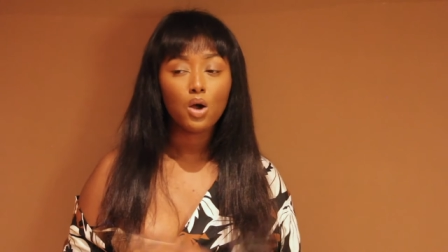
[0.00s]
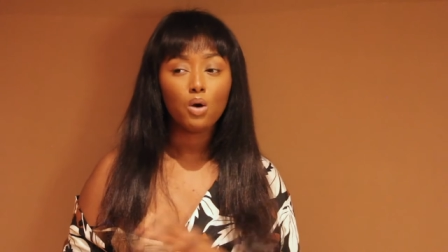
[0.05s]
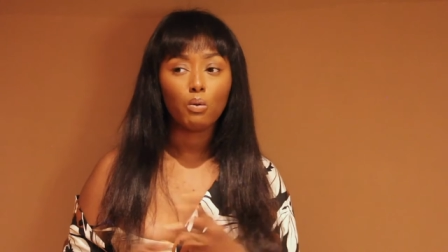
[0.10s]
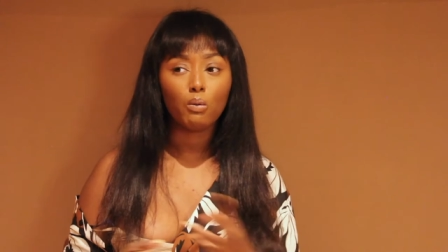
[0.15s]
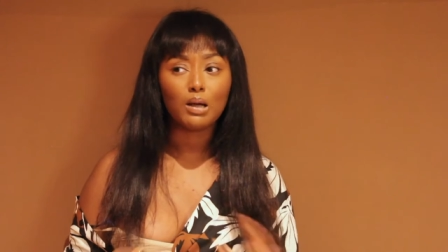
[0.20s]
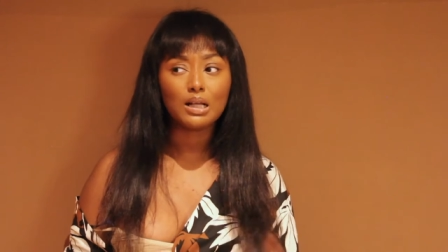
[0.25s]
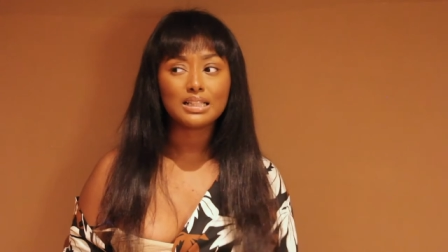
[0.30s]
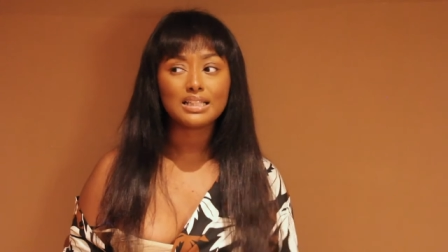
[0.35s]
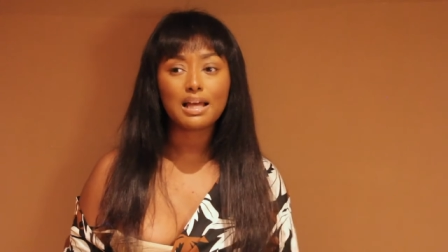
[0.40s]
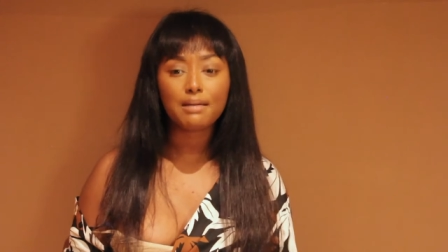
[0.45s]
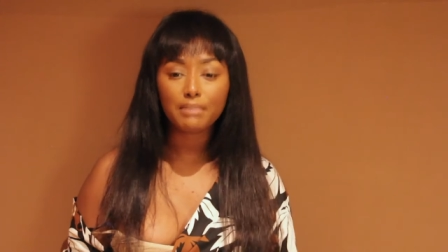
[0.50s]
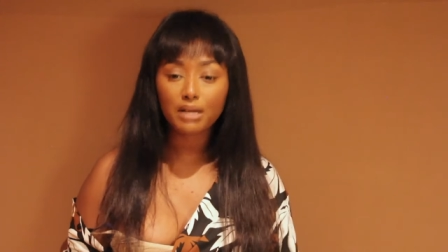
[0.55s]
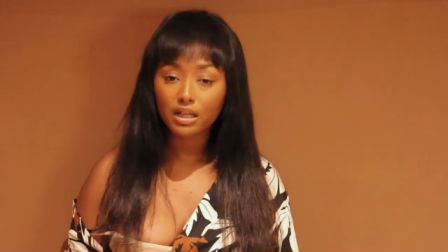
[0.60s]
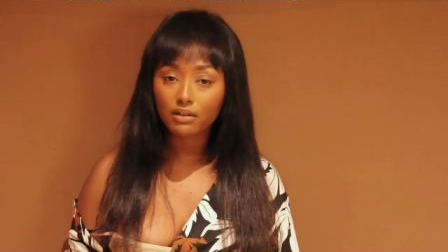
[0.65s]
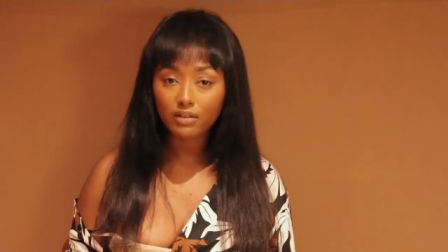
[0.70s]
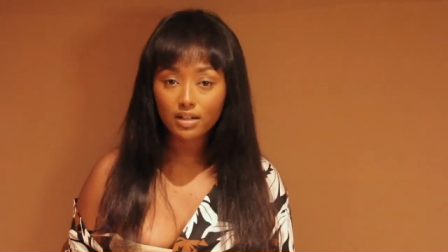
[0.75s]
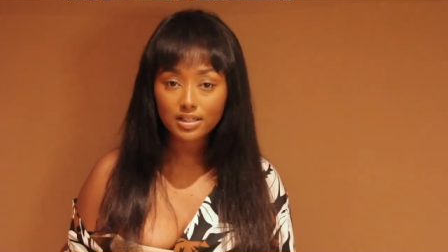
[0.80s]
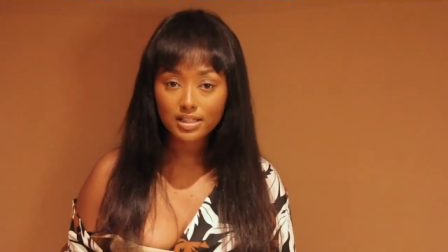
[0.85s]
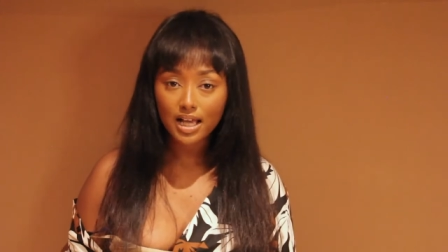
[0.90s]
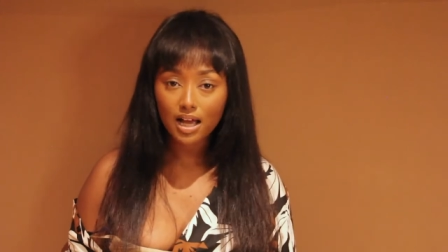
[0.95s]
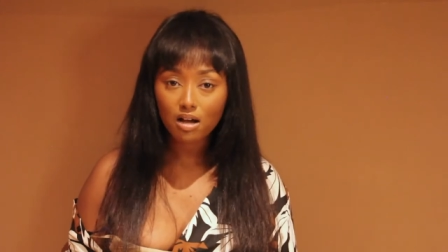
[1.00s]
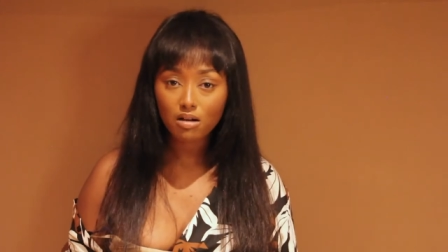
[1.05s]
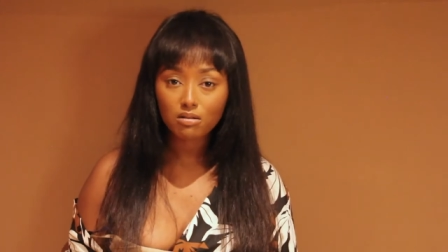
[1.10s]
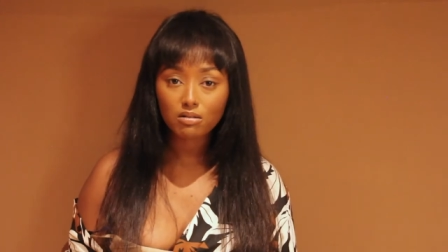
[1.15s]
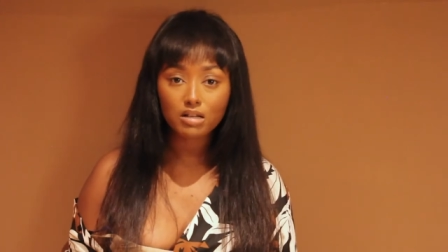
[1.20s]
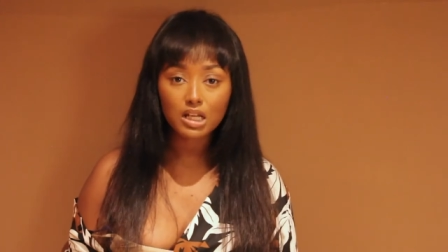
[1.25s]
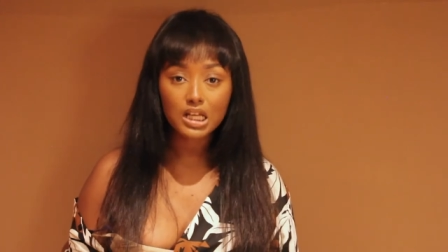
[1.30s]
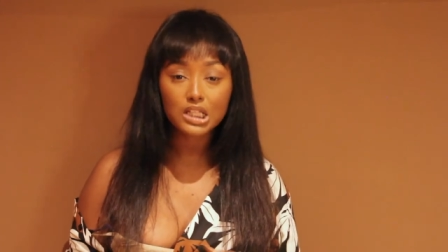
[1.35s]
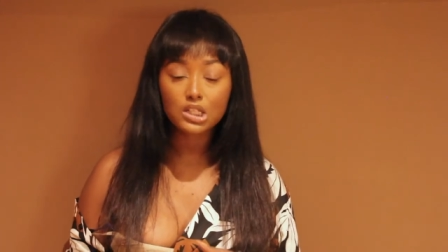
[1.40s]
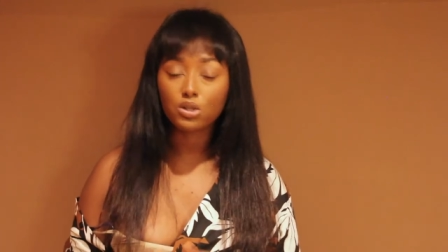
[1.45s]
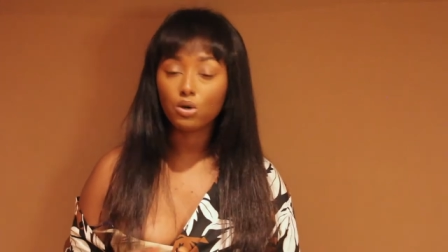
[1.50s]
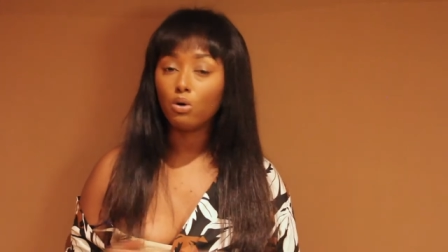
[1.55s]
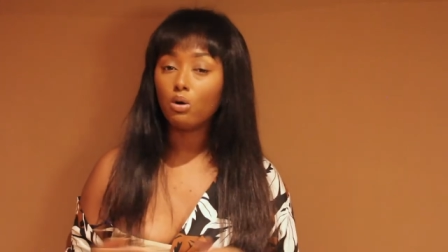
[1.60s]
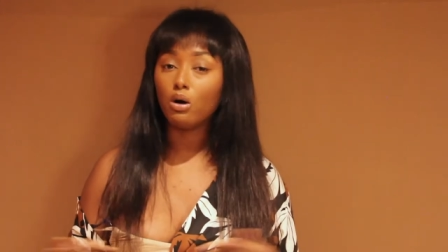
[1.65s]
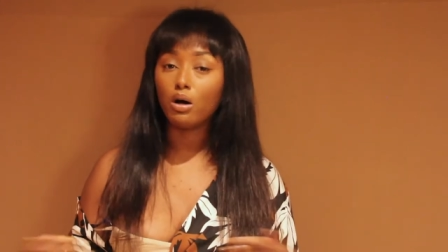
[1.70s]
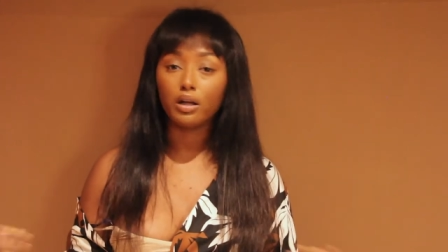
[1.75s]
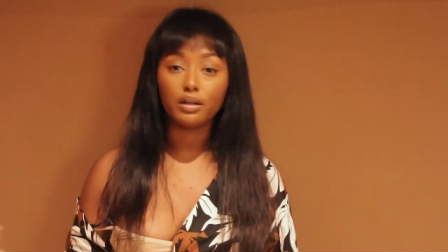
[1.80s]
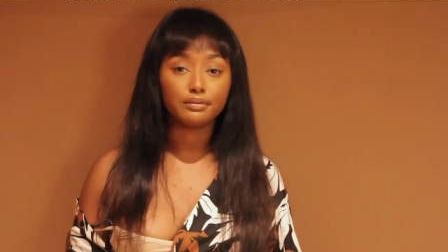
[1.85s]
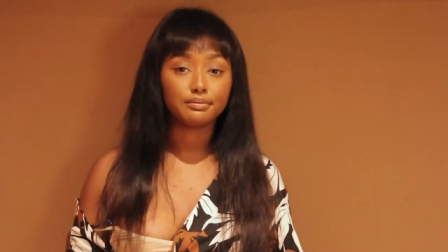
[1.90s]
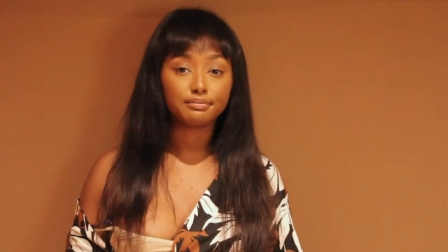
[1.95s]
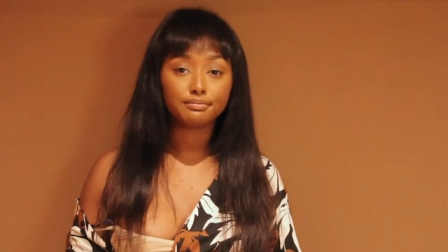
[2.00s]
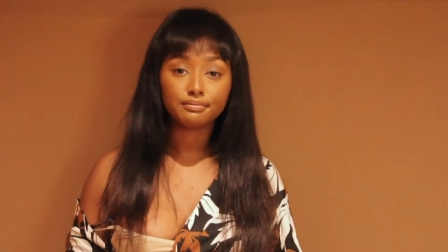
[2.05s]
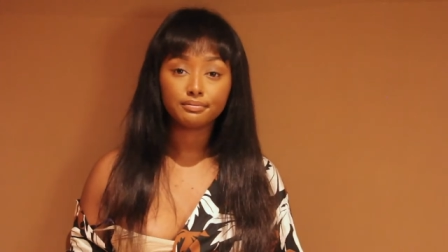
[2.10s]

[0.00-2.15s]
once that money runs out, it's gone.